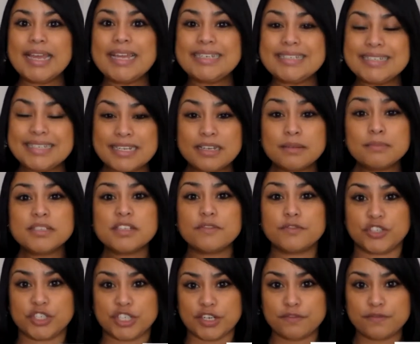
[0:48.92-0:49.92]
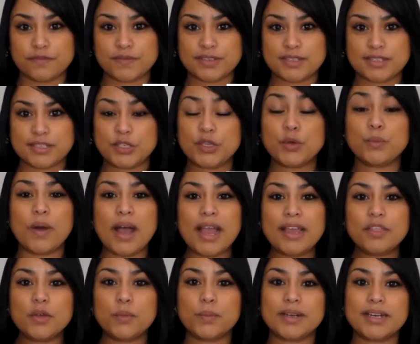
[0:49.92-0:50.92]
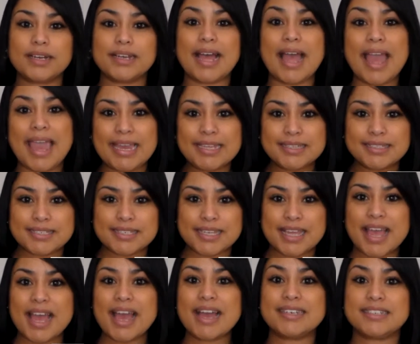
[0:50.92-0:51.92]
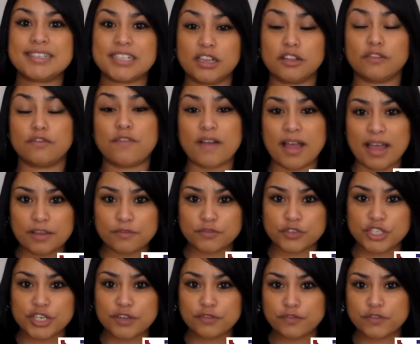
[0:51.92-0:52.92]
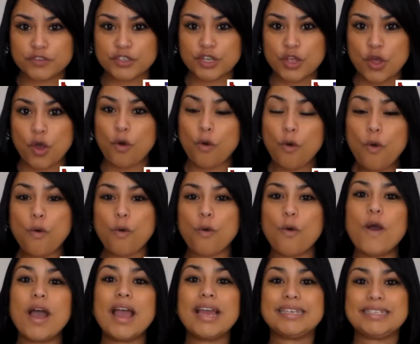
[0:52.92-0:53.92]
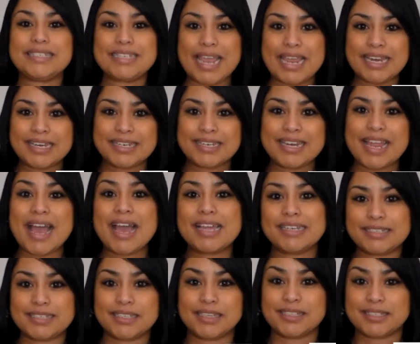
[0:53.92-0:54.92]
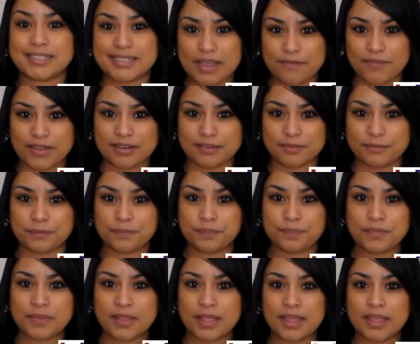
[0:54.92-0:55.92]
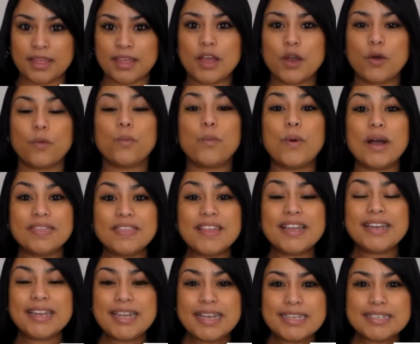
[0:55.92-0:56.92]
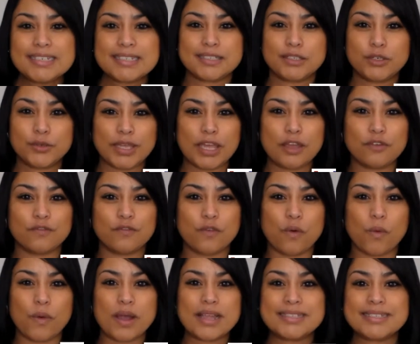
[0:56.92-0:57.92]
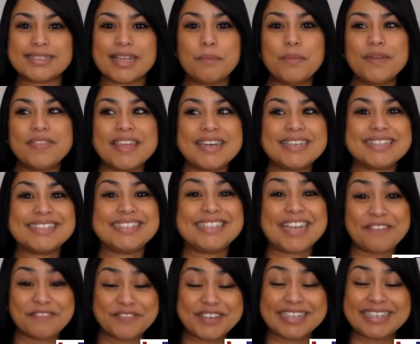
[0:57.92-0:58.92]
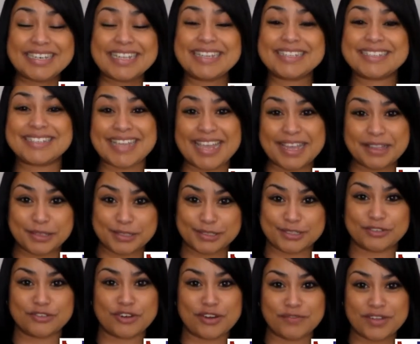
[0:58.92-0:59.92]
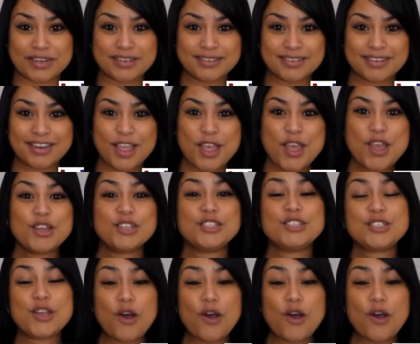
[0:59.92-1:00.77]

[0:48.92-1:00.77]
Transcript: In terms of shifts, you either work an 8 until 5 shift or a 10 until 7. What the client is looking for is someone that is definitely sales driven,